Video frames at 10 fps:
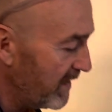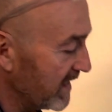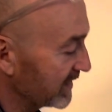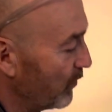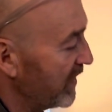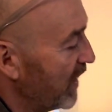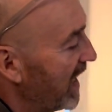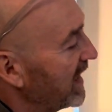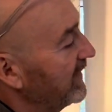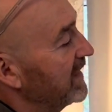is when you're
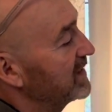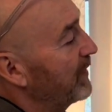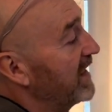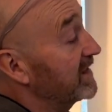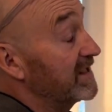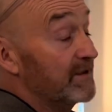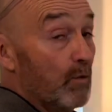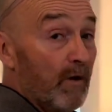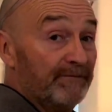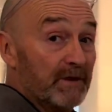hanging these paintings,
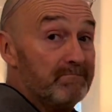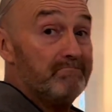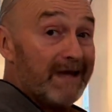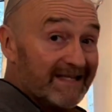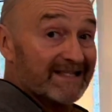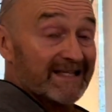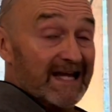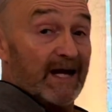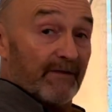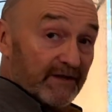you often miss
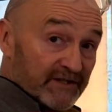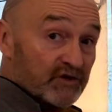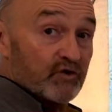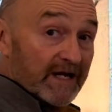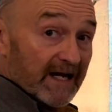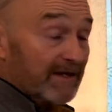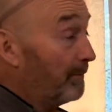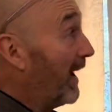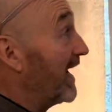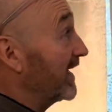the string at the
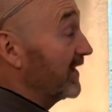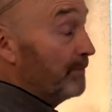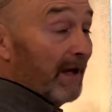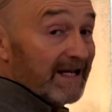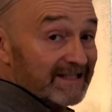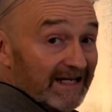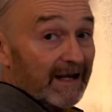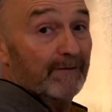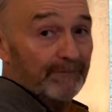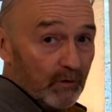back and the
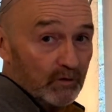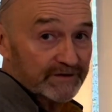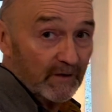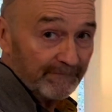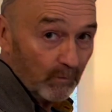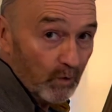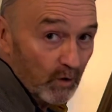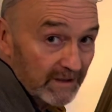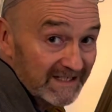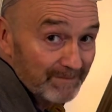painting falls off the
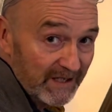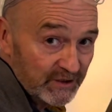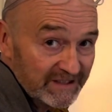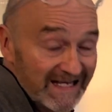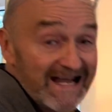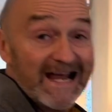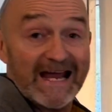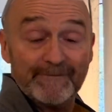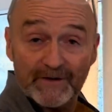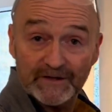wall and smashes
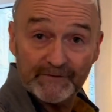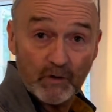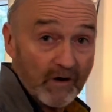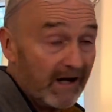in front of your